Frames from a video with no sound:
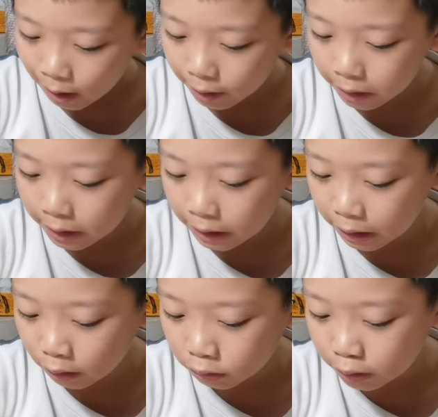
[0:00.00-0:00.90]
A
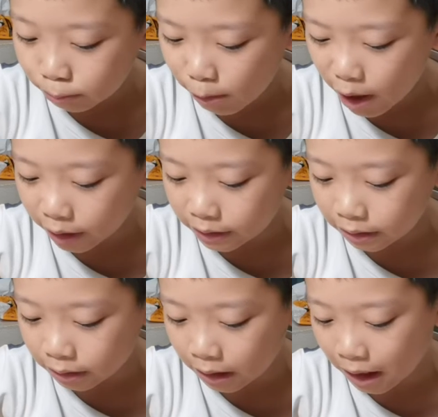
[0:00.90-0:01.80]
huge
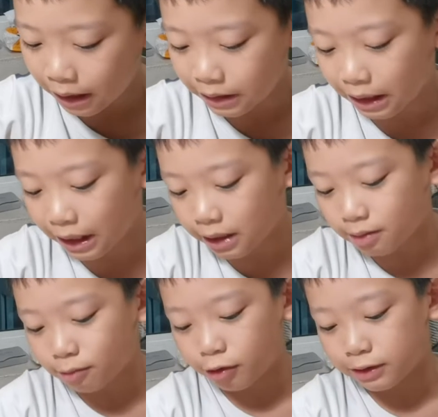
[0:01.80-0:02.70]
bug-eyed ant
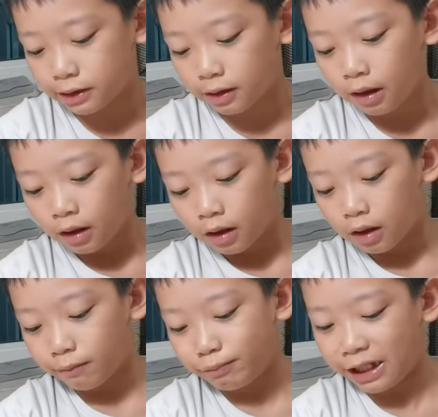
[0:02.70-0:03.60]

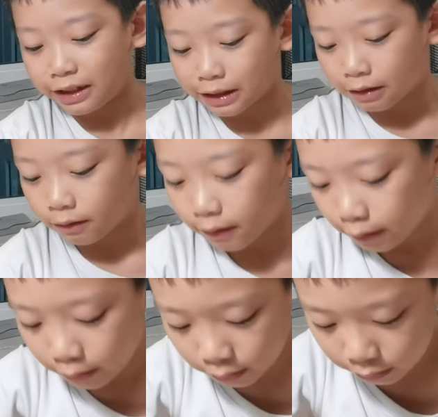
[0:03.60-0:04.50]
monster peeked out
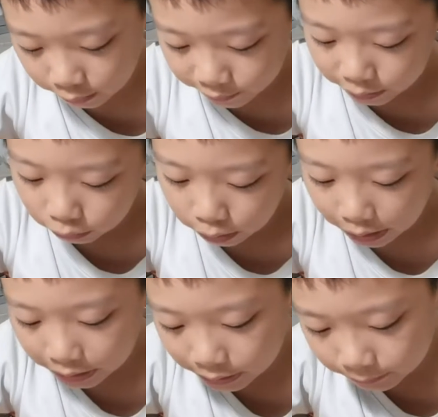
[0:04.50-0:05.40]
of the
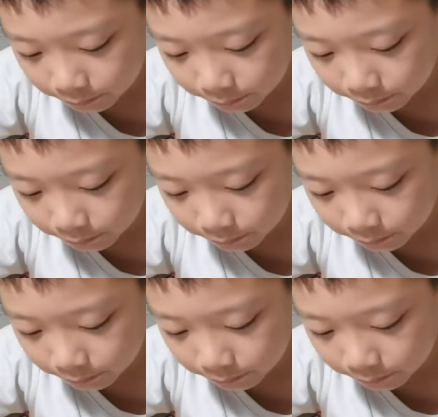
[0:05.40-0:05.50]
doors.